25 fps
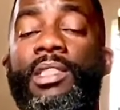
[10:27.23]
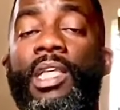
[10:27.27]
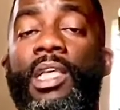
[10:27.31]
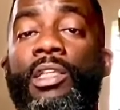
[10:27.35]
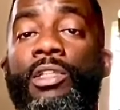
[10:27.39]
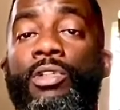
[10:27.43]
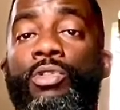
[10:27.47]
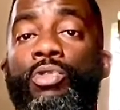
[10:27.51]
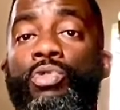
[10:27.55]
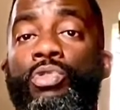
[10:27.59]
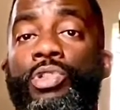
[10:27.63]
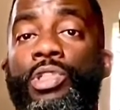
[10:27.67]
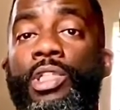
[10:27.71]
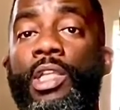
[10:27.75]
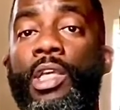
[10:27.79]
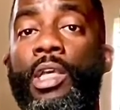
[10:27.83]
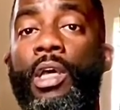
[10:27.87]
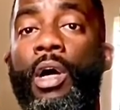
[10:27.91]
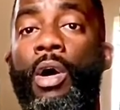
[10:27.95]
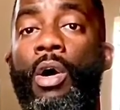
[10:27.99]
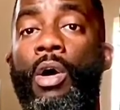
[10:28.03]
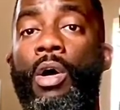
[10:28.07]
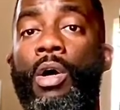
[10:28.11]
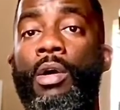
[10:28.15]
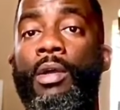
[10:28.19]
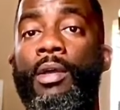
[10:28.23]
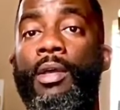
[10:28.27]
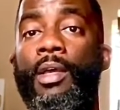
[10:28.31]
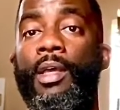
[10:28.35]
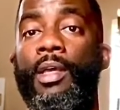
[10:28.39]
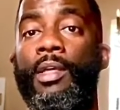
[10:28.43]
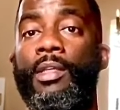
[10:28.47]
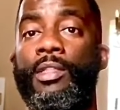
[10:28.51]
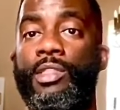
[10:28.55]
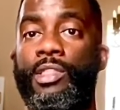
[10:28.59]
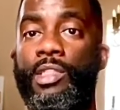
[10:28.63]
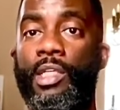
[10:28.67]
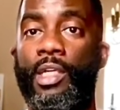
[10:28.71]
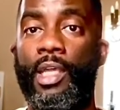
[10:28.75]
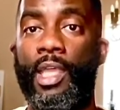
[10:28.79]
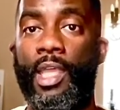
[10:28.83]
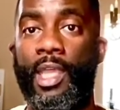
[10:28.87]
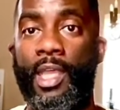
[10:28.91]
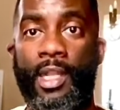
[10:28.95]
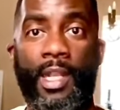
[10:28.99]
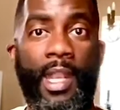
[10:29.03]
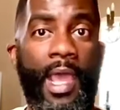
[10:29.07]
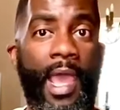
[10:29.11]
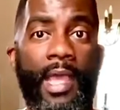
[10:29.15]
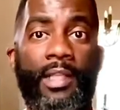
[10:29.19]
usually are, to
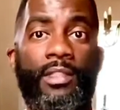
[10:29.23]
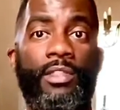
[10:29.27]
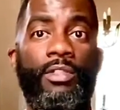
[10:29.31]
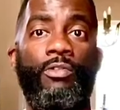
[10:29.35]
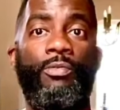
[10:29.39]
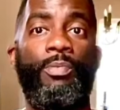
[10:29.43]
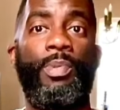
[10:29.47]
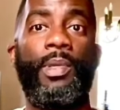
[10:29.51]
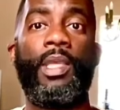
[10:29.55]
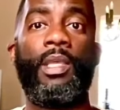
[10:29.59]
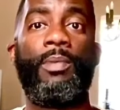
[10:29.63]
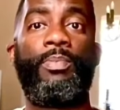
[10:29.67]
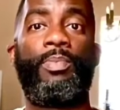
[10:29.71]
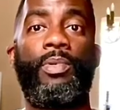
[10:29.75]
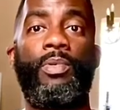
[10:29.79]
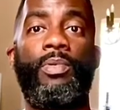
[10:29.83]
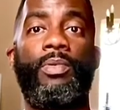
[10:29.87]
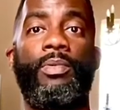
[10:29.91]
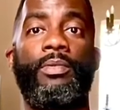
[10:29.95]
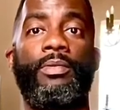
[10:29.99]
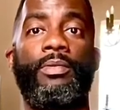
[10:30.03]
inactive people.